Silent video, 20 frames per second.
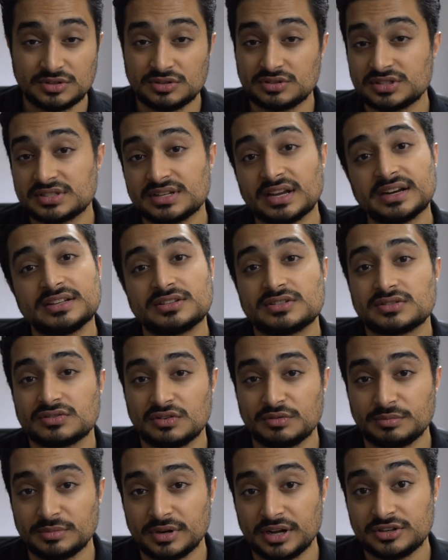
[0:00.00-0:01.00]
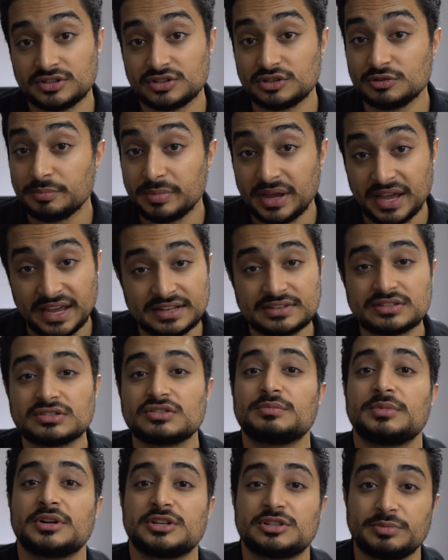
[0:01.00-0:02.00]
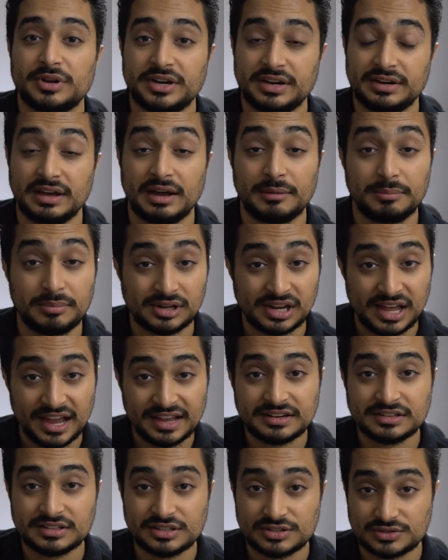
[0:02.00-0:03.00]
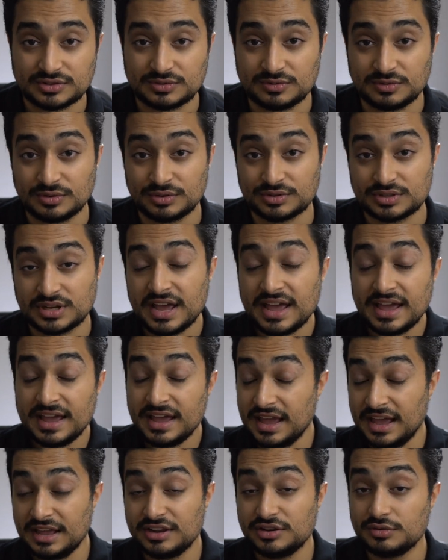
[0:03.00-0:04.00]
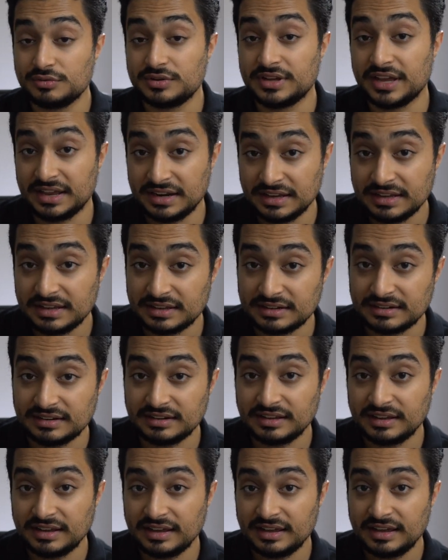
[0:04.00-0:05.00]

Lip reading: you studied so much, you paid so much money to apply to these schools, and you get in.